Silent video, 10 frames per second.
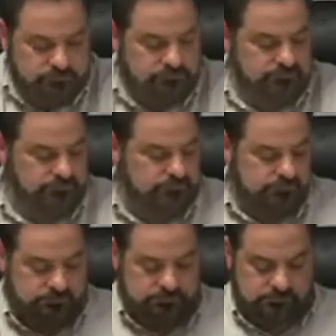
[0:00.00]

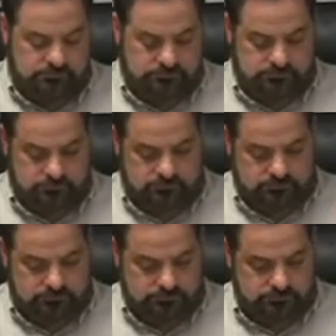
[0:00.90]

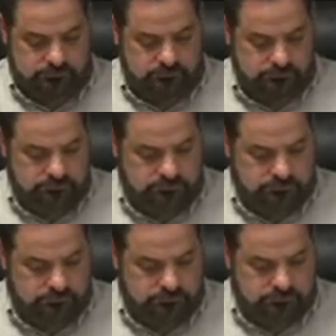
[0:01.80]

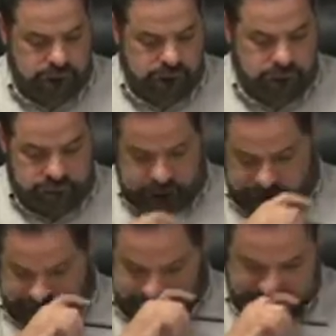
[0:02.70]

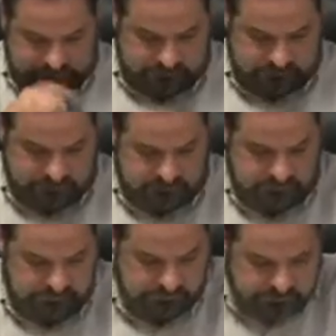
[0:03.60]

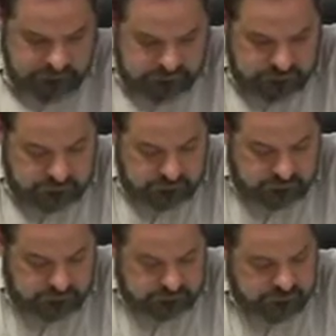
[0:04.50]

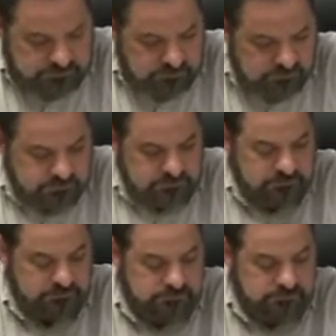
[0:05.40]
[no speech]